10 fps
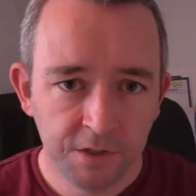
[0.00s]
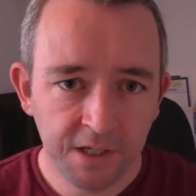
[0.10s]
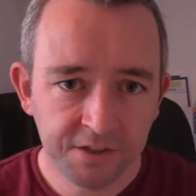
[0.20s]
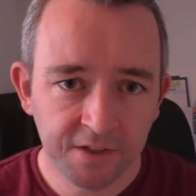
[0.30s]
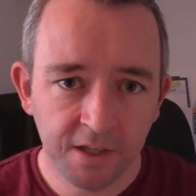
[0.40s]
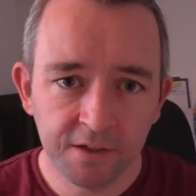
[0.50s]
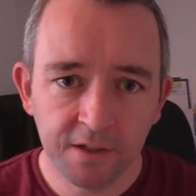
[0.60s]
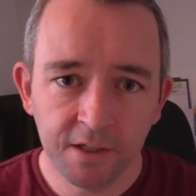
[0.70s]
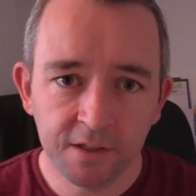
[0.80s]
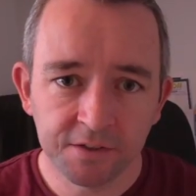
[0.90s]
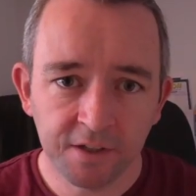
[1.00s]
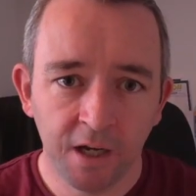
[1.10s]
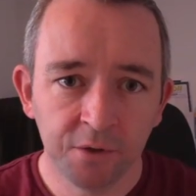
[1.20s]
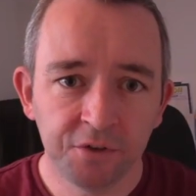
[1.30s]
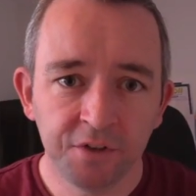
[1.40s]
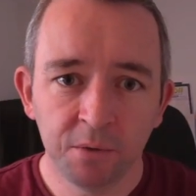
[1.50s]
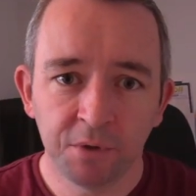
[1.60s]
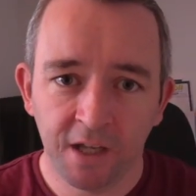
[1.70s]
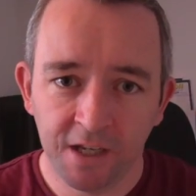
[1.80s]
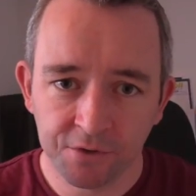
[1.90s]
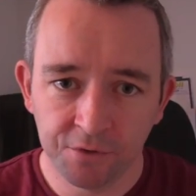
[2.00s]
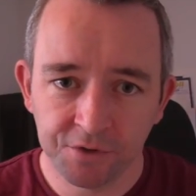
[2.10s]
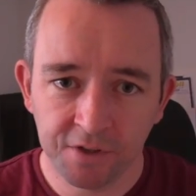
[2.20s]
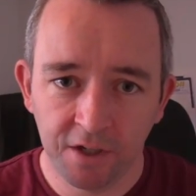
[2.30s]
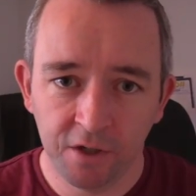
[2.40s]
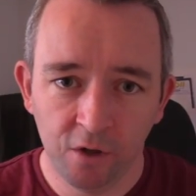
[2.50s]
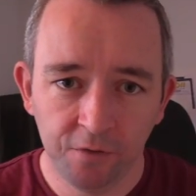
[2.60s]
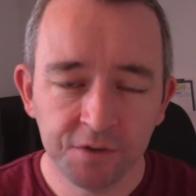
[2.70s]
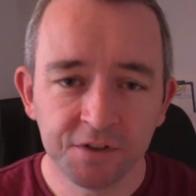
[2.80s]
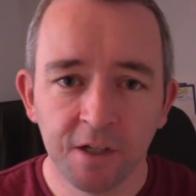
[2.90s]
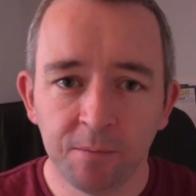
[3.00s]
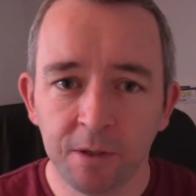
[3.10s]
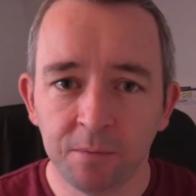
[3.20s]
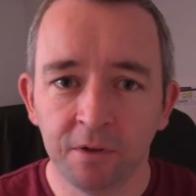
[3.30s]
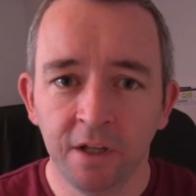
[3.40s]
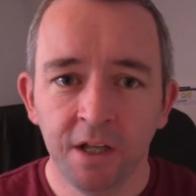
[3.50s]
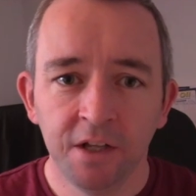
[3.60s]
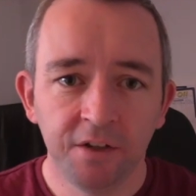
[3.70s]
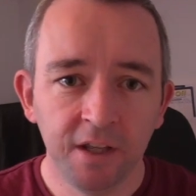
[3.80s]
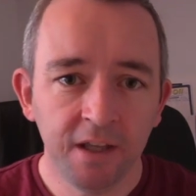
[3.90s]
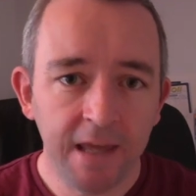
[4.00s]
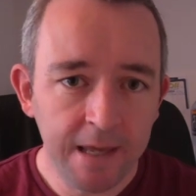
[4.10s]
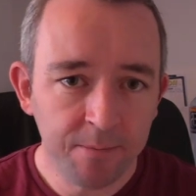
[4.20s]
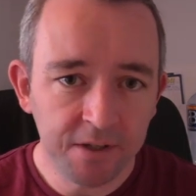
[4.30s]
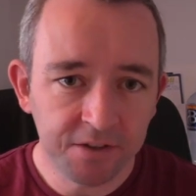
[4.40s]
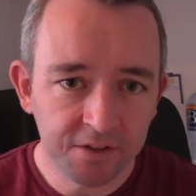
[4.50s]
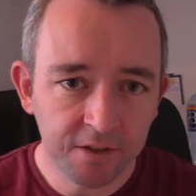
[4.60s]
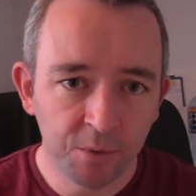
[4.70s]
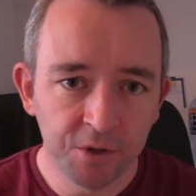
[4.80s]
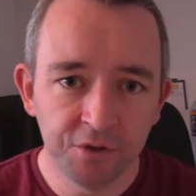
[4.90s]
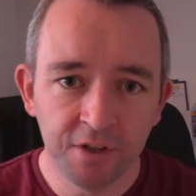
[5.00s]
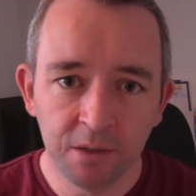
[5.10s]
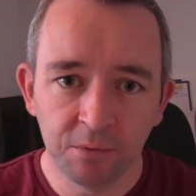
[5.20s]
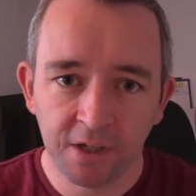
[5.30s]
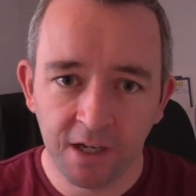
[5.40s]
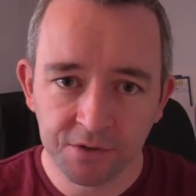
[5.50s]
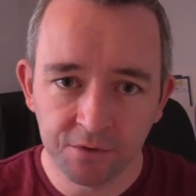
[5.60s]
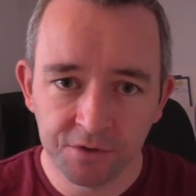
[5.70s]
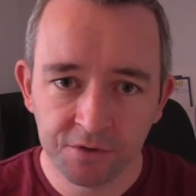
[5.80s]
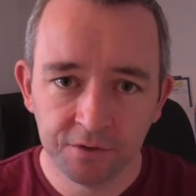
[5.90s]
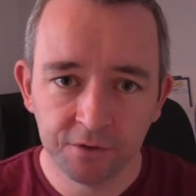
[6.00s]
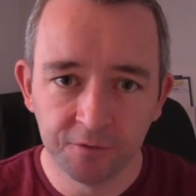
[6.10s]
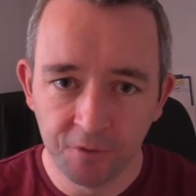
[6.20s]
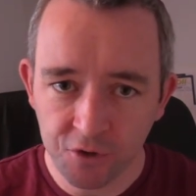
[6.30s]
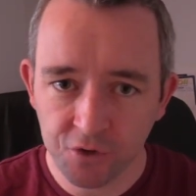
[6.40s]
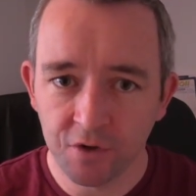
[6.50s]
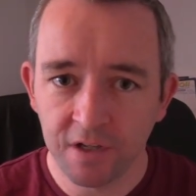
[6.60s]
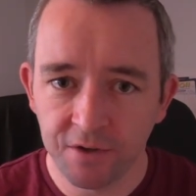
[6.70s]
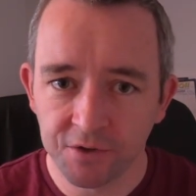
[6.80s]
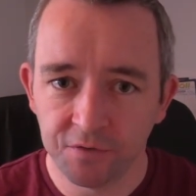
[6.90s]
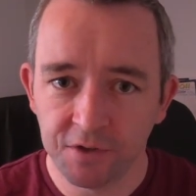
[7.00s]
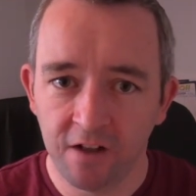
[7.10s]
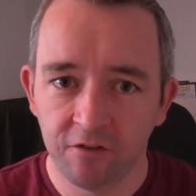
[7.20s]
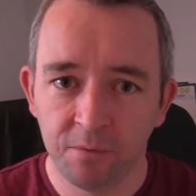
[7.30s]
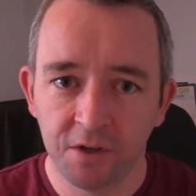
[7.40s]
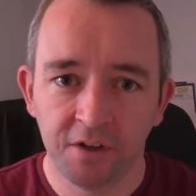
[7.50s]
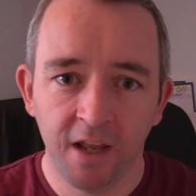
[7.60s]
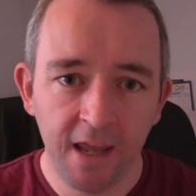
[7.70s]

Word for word: Next then is how to deal with hazards and I often say people think ABC when you're dealing with hazards. The first three letters of the alphabet.